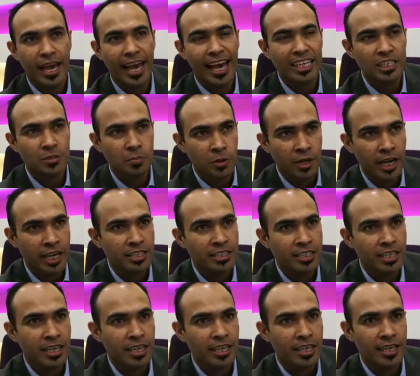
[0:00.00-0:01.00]

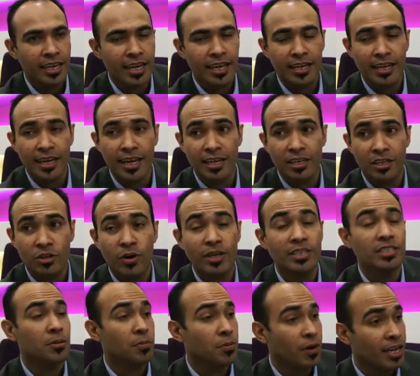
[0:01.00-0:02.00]
exponentially and
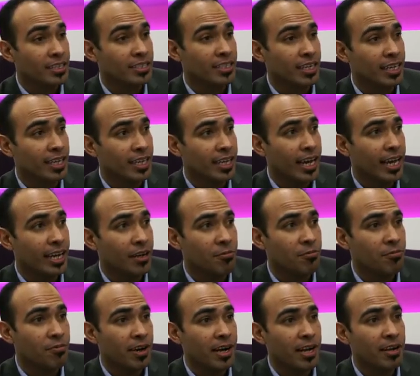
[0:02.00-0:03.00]
quite surprisingly at a
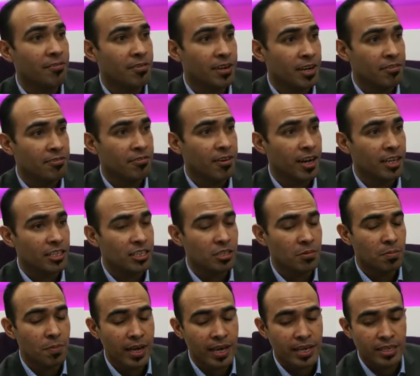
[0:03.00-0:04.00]
very, very fast
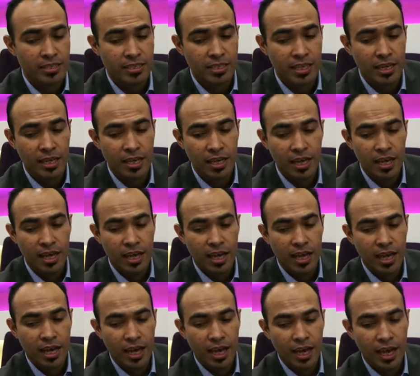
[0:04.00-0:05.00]
pace.
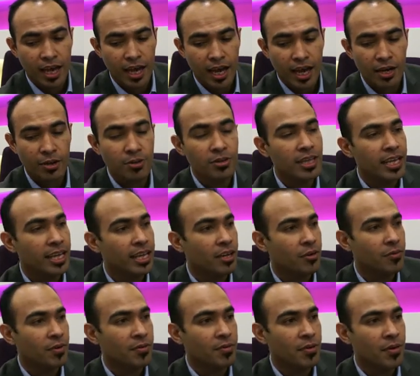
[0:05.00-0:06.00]
I don't think
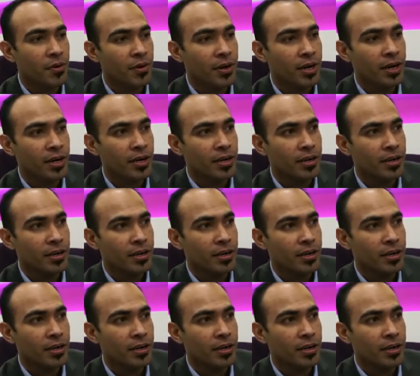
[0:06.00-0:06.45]
when you're